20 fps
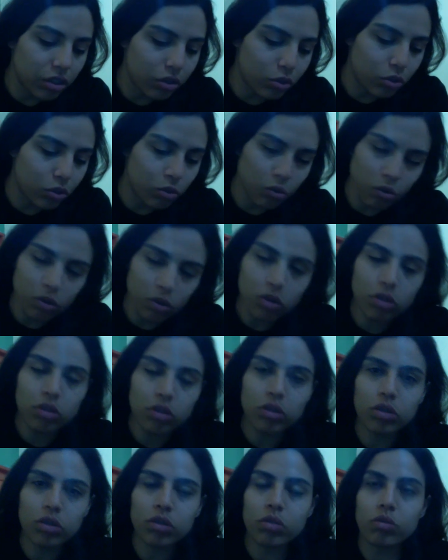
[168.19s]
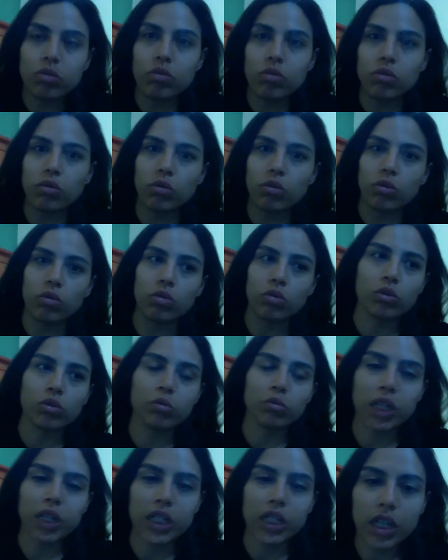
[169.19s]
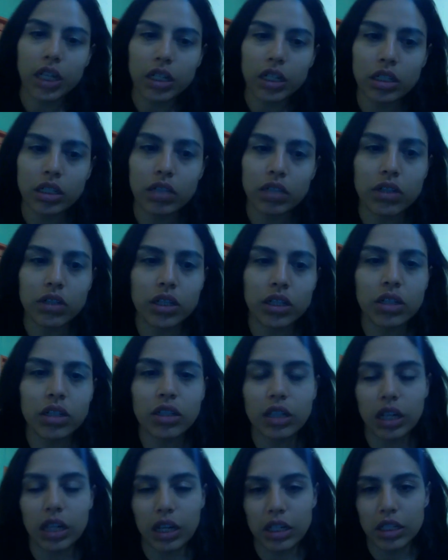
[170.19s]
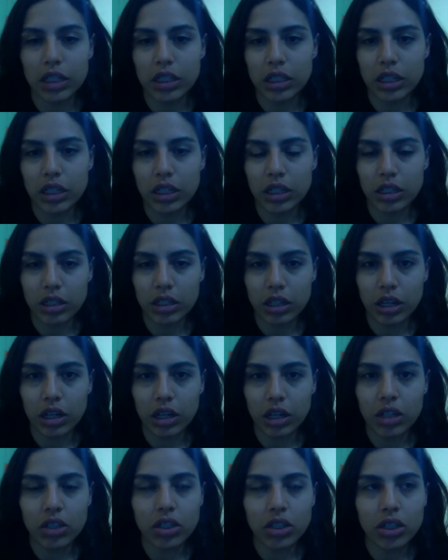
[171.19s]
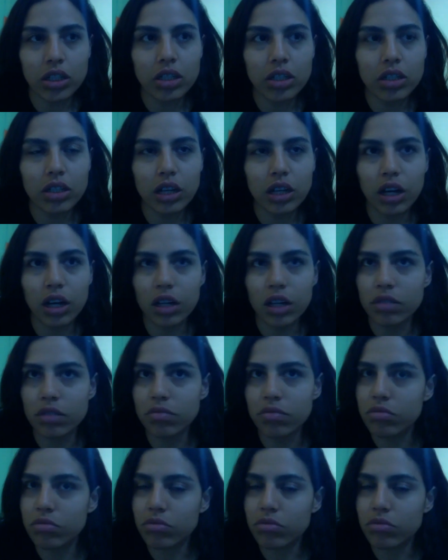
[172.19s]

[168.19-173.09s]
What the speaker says: tools to make the activities engaging and